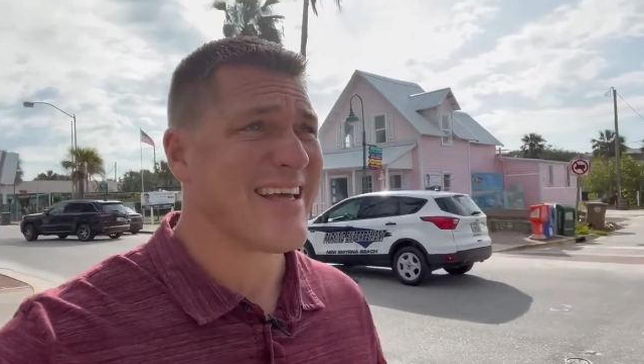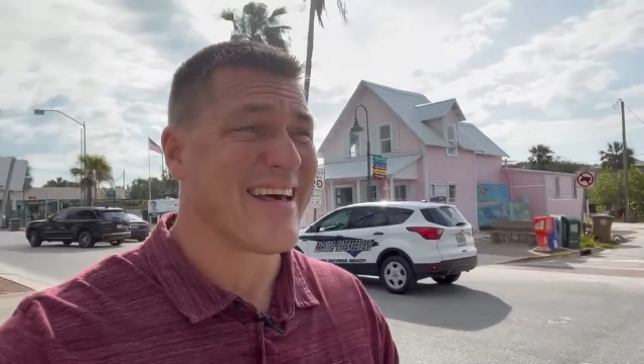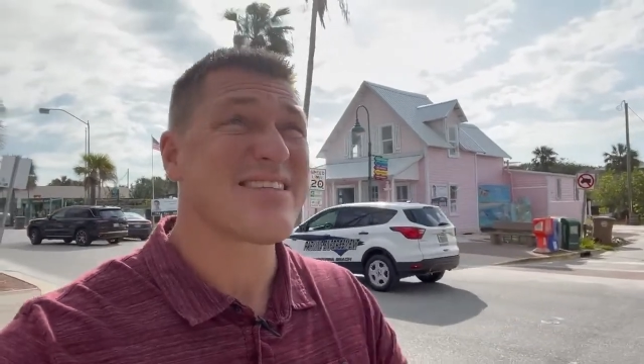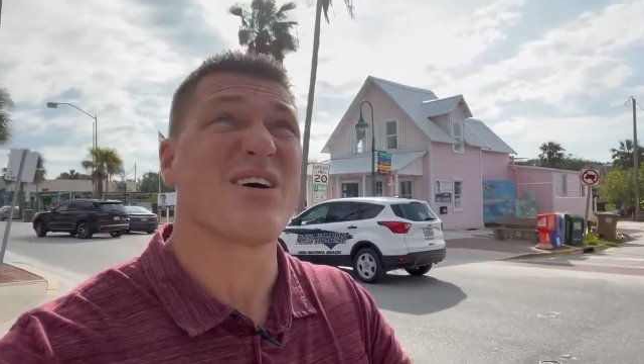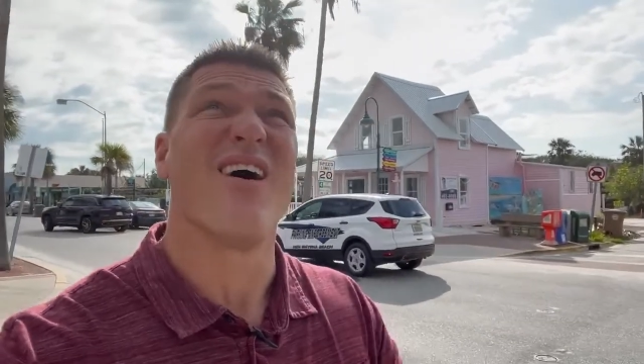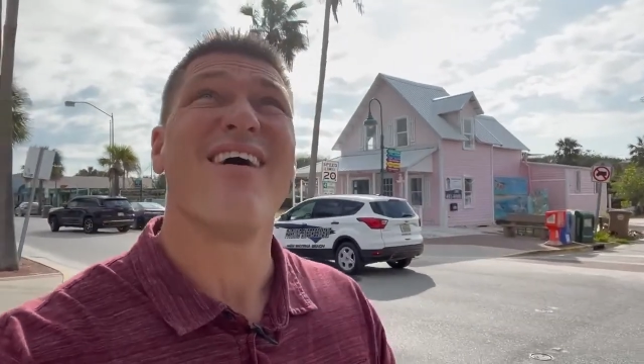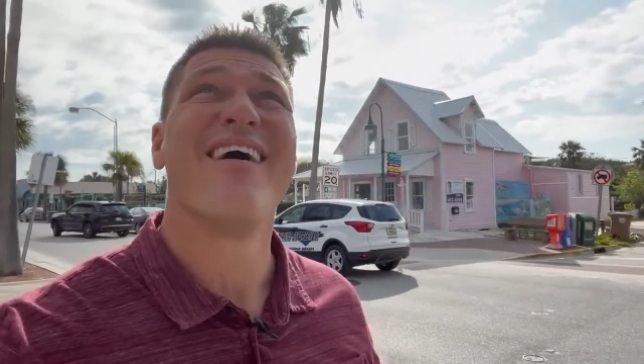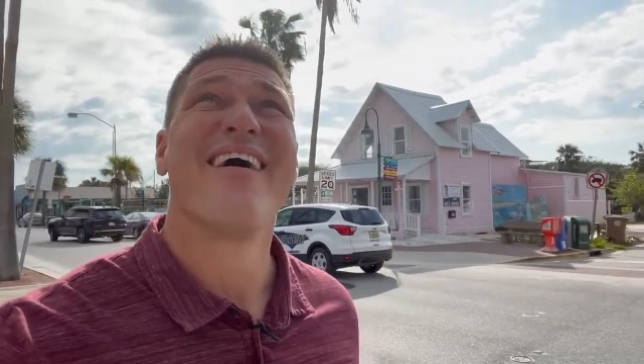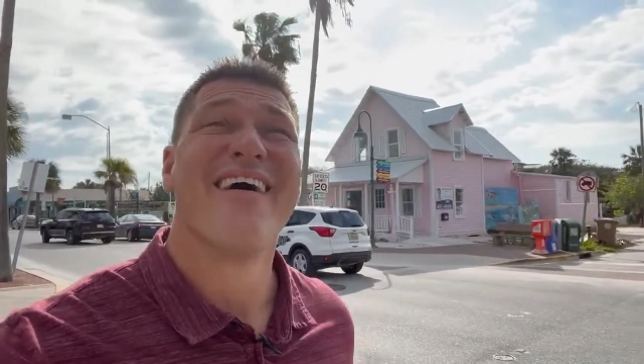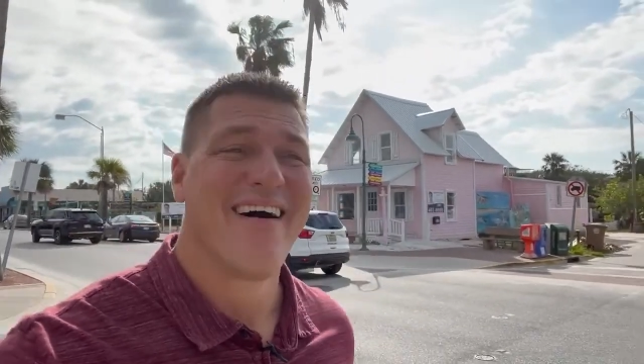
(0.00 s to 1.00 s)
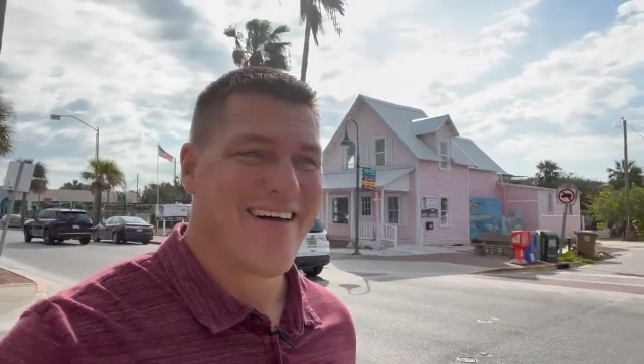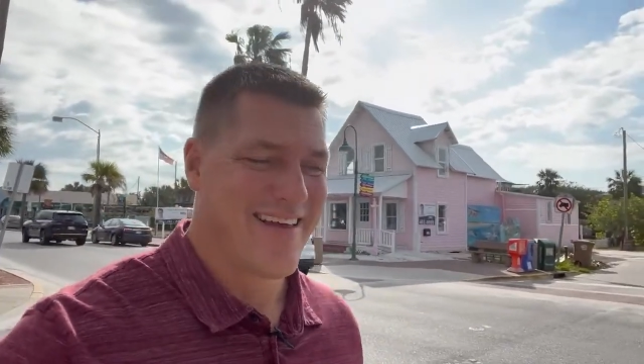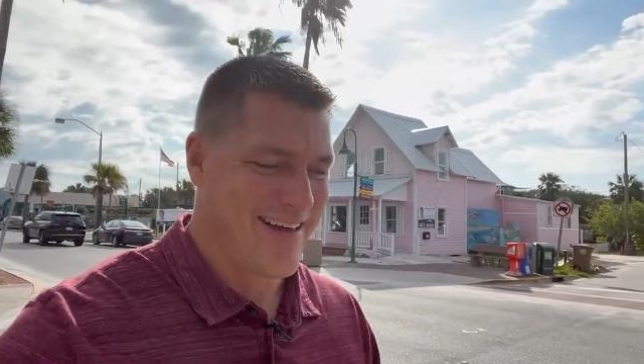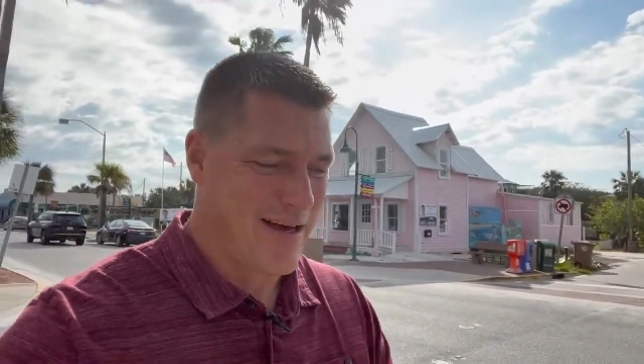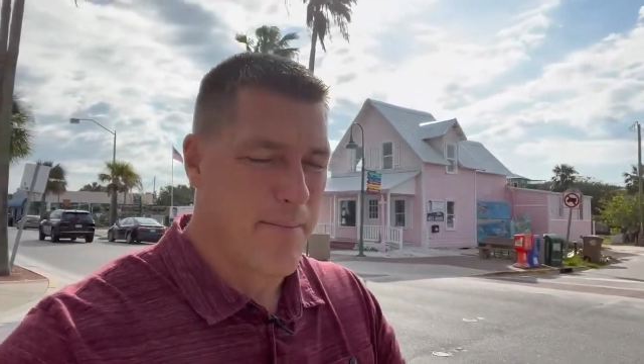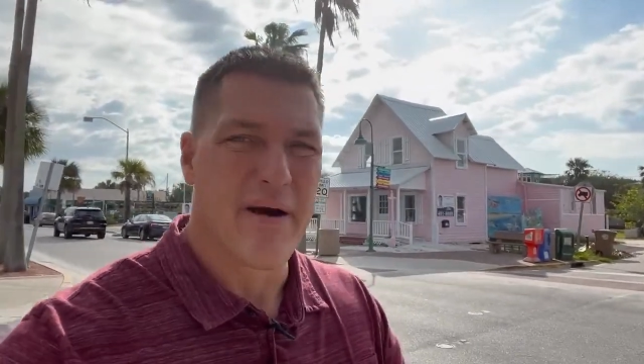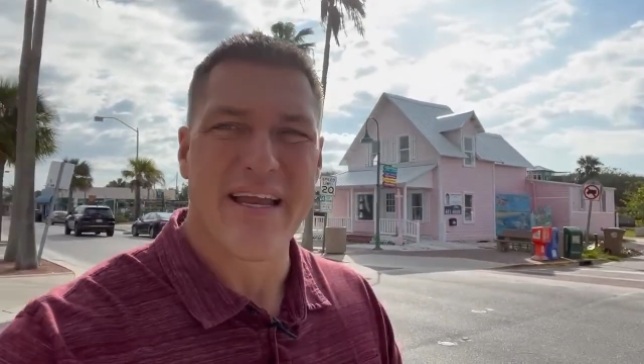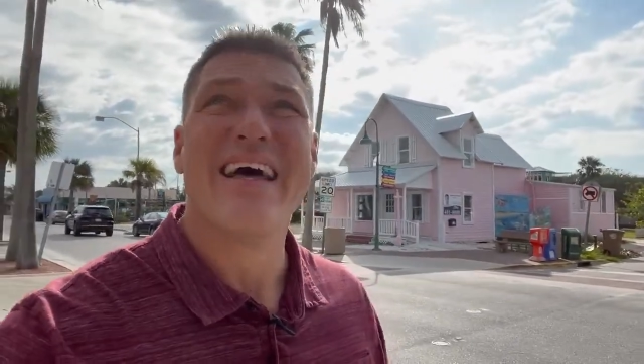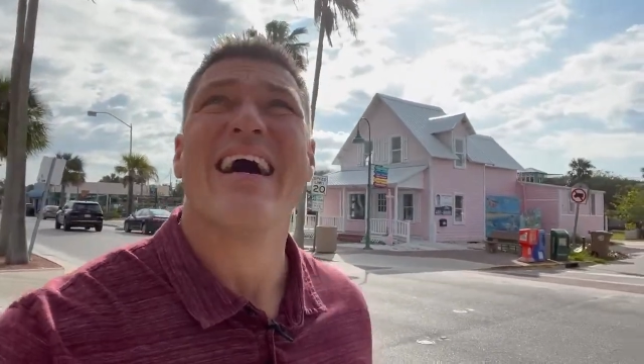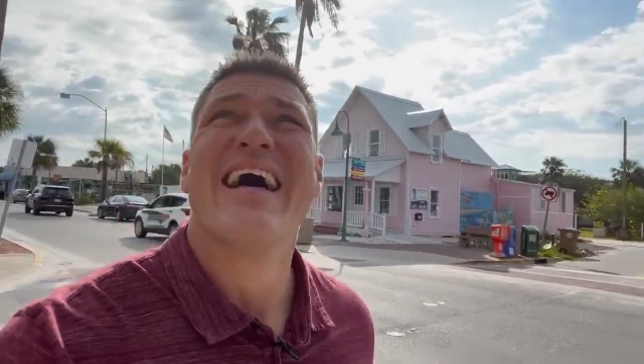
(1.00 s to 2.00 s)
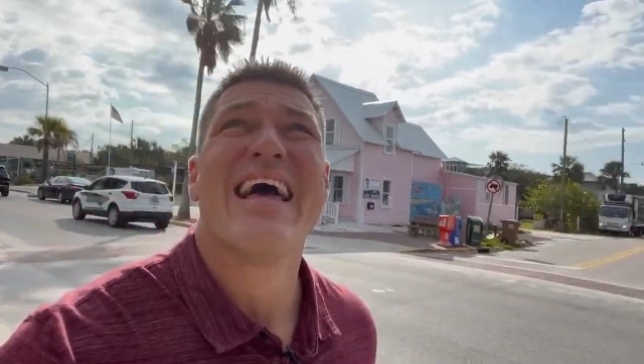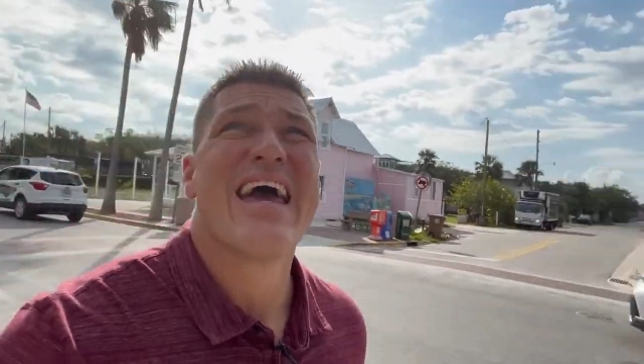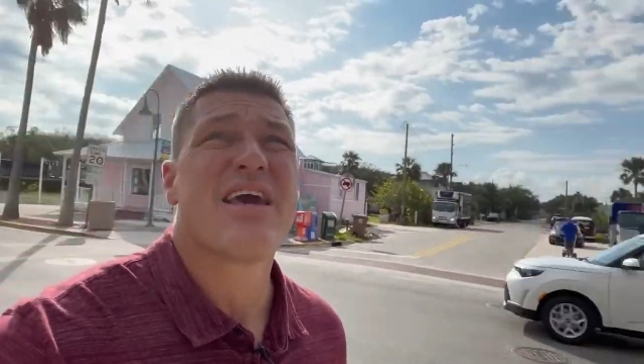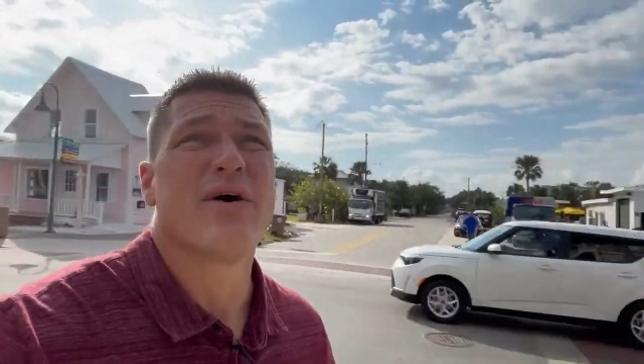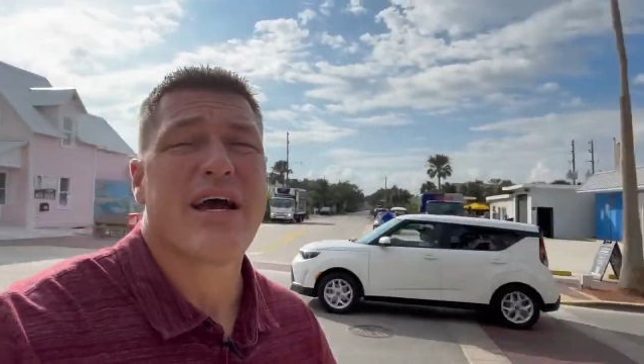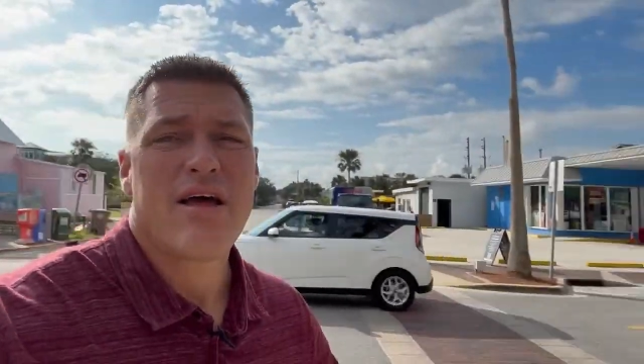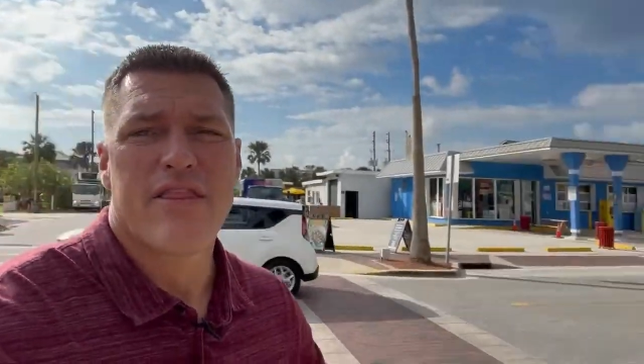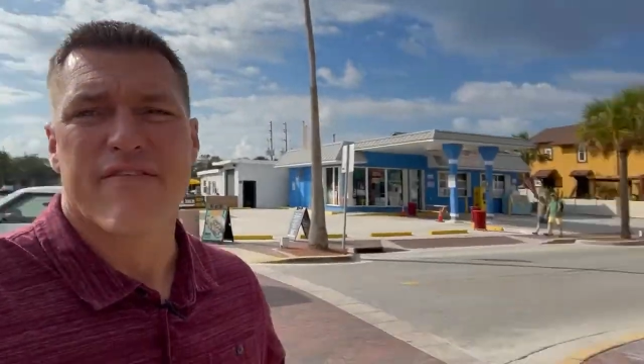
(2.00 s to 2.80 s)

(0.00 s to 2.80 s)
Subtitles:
that's all. But anyway,